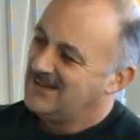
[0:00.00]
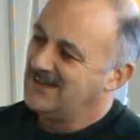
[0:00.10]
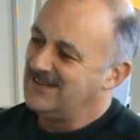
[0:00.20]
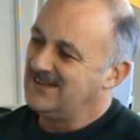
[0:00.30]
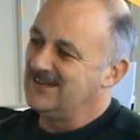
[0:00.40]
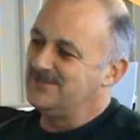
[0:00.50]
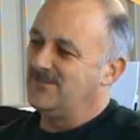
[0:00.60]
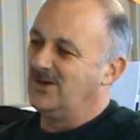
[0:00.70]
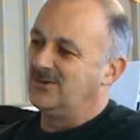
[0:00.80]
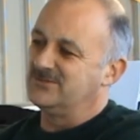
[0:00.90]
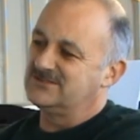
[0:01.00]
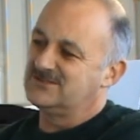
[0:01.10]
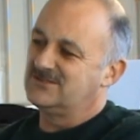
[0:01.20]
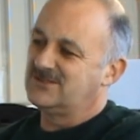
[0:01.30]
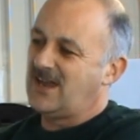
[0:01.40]
I
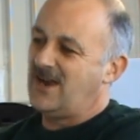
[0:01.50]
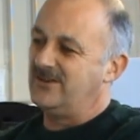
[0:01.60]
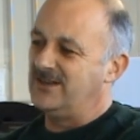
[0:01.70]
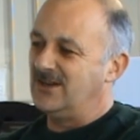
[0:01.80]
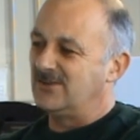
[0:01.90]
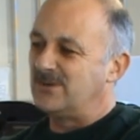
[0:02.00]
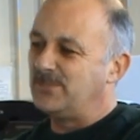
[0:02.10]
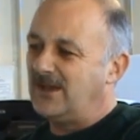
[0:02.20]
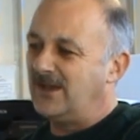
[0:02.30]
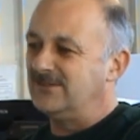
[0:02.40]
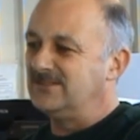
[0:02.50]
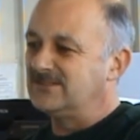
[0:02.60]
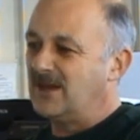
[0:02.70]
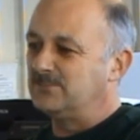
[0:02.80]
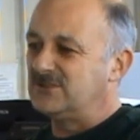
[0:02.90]
was carrying out a repair in the
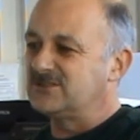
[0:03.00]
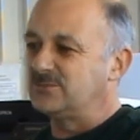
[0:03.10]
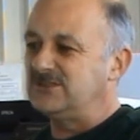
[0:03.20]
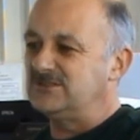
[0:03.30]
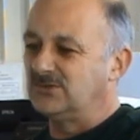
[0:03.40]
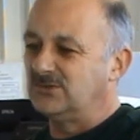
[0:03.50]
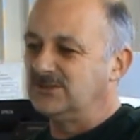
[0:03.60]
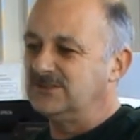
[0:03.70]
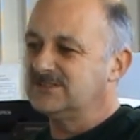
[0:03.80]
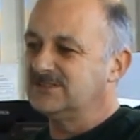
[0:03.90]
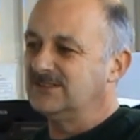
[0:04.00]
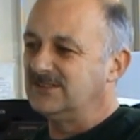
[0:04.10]
Dublin Suite toilets,